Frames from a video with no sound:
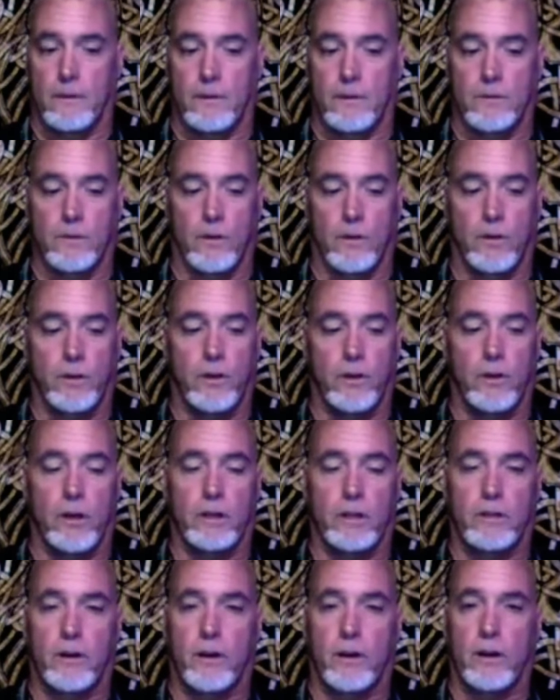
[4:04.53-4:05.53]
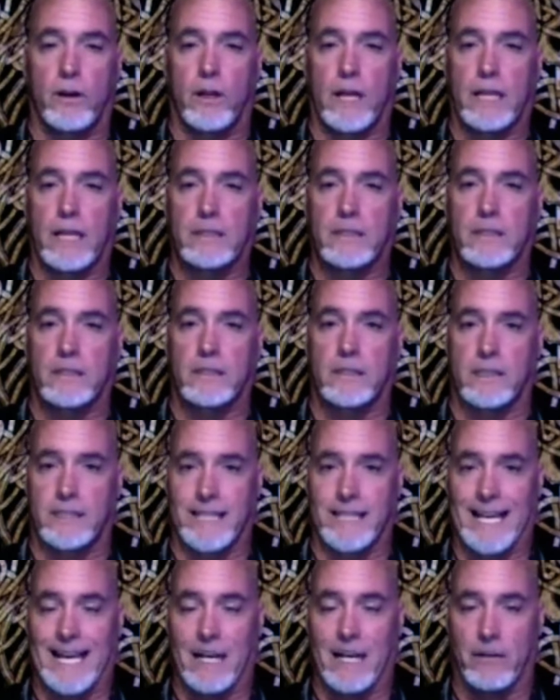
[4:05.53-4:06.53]
So your internal essence is
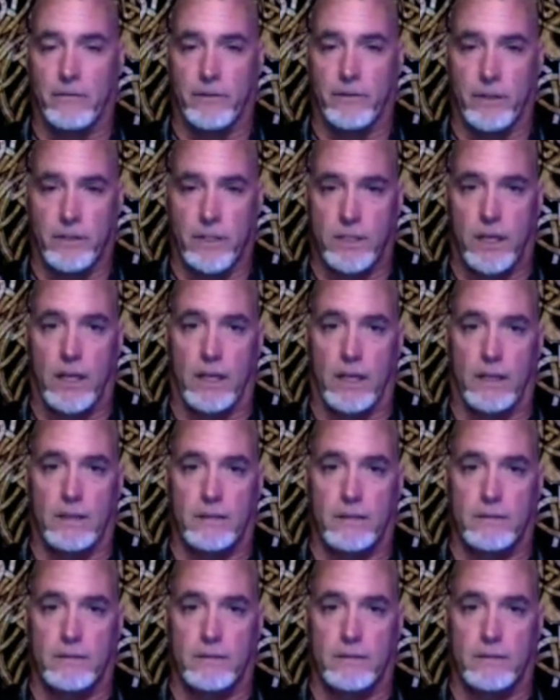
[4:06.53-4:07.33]
that of the sun.